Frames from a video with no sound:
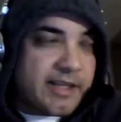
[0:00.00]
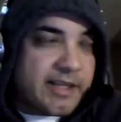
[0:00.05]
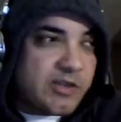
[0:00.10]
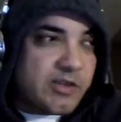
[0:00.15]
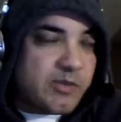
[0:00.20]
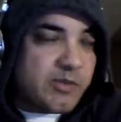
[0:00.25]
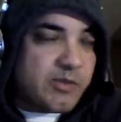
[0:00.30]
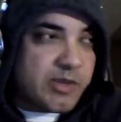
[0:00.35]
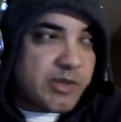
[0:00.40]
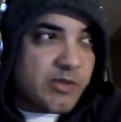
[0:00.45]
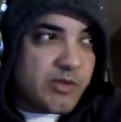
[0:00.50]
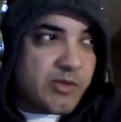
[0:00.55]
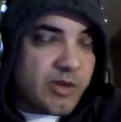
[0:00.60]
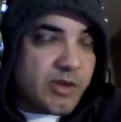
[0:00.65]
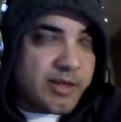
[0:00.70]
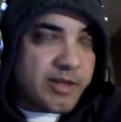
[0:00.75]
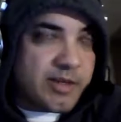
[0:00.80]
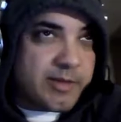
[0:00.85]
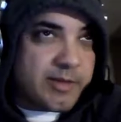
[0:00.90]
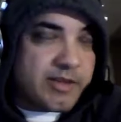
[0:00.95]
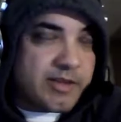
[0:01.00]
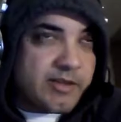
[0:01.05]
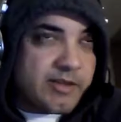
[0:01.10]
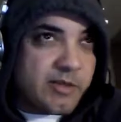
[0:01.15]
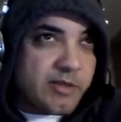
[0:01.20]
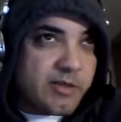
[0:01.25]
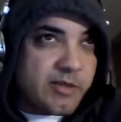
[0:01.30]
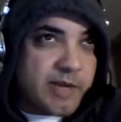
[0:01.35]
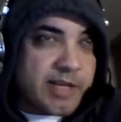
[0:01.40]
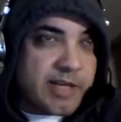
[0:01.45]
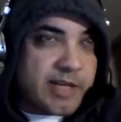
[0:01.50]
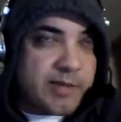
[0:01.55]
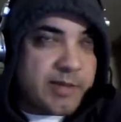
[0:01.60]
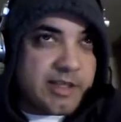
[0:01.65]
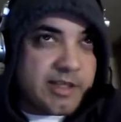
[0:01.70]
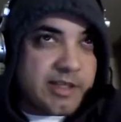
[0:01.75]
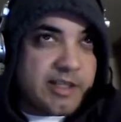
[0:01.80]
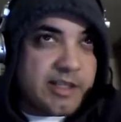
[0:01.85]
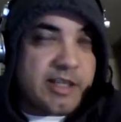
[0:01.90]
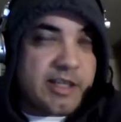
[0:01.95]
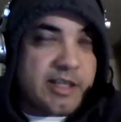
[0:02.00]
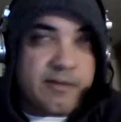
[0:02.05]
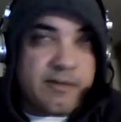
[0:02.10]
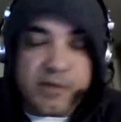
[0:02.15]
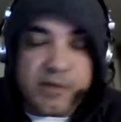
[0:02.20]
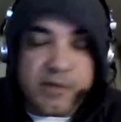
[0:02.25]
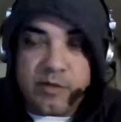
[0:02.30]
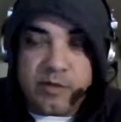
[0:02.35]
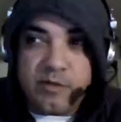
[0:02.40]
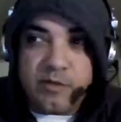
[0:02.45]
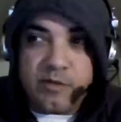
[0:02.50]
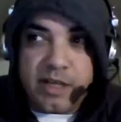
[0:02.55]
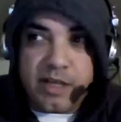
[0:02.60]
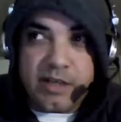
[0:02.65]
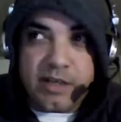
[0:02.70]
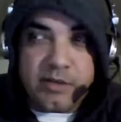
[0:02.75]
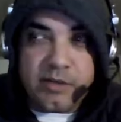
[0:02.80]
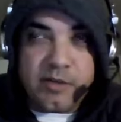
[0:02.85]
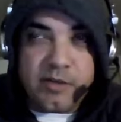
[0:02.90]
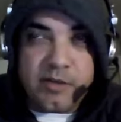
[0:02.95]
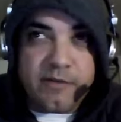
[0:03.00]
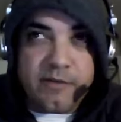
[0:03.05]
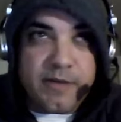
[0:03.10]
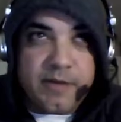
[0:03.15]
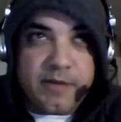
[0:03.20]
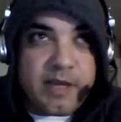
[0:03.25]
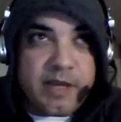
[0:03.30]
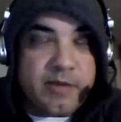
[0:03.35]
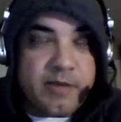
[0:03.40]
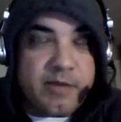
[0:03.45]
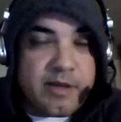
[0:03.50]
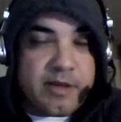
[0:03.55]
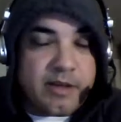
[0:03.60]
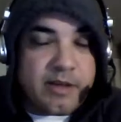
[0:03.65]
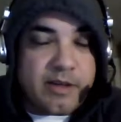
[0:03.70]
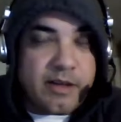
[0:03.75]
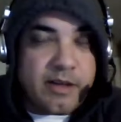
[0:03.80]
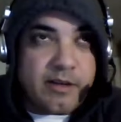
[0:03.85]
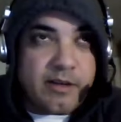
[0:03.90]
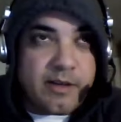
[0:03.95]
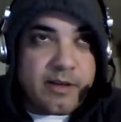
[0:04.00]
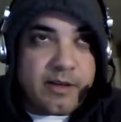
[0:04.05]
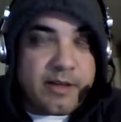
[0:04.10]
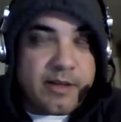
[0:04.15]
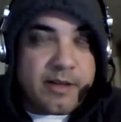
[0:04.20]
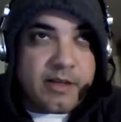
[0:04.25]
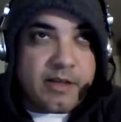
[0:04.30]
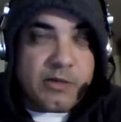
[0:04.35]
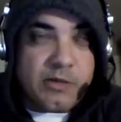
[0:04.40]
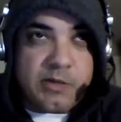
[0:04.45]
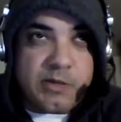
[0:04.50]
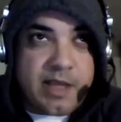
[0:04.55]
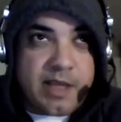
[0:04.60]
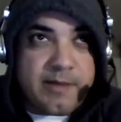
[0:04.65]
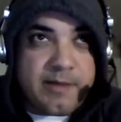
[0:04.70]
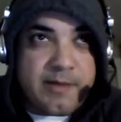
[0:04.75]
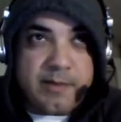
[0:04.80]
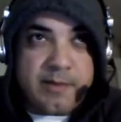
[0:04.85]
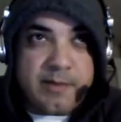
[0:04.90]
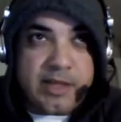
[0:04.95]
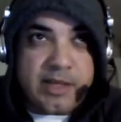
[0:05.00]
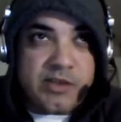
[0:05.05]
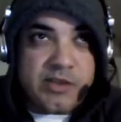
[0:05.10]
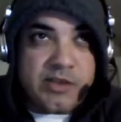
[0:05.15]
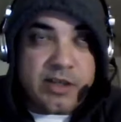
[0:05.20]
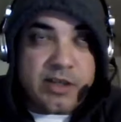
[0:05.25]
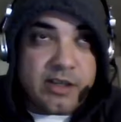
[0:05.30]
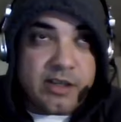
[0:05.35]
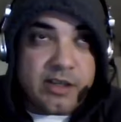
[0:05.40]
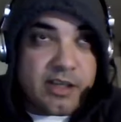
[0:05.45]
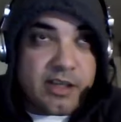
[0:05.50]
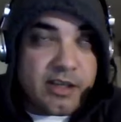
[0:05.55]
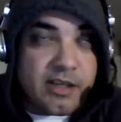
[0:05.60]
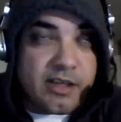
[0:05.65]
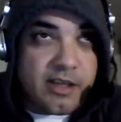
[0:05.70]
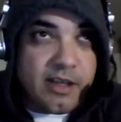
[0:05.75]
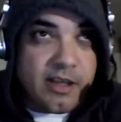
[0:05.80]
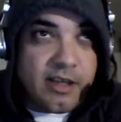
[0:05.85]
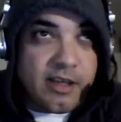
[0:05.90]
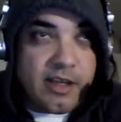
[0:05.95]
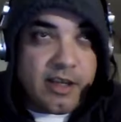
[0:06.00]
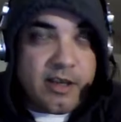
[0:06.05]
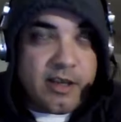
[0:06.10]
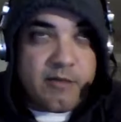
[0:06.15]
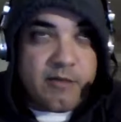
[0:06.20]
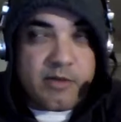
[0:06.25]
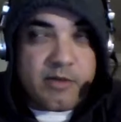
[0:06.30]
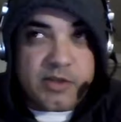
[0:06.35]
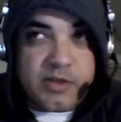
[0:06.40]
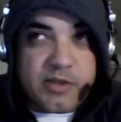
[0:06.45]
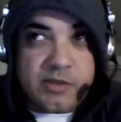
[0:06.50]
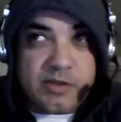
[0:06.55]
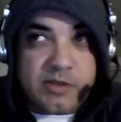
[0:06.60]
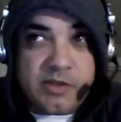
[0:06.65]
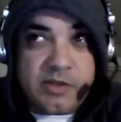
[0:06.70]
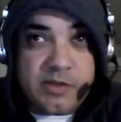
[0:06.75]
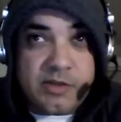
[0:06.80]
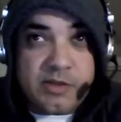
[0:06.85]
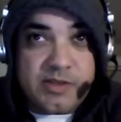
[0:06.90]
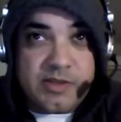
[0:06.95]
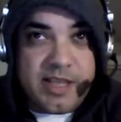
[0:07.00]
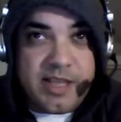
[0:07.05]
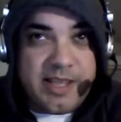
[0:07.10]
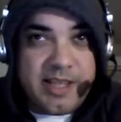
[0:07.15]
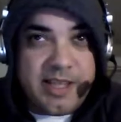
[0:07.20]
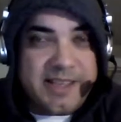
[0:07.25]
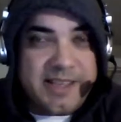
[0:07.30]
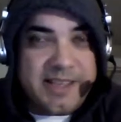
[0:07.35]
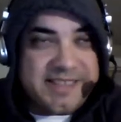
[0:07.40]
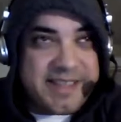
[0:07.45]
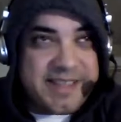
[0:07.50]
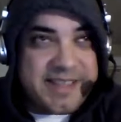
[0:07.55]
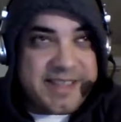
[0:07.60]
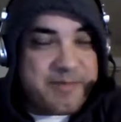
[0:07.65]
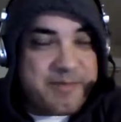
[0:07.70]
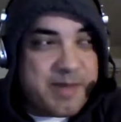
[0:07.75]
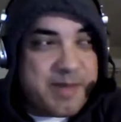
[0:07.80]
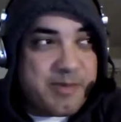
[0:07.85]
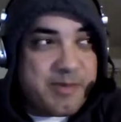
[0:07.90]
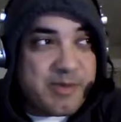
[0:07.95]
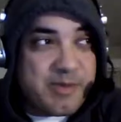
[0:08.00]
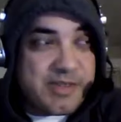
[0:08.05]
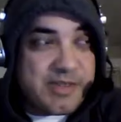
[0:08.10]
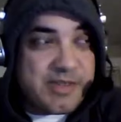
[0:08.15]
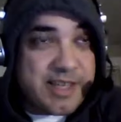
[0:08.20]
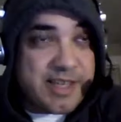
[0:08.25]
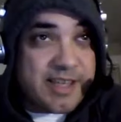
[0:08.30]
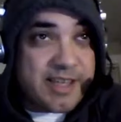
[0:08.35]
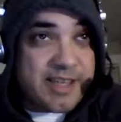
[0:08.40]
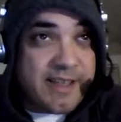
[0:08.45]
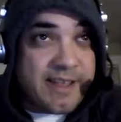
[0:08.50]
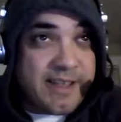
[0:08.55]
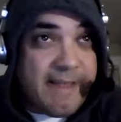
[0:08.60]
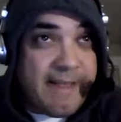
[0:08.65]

that should be drawn. I mean, de Randamie did an interview uh, during fight week. Uh, I think it was with MMA Junkie, where she she was telling said people were saying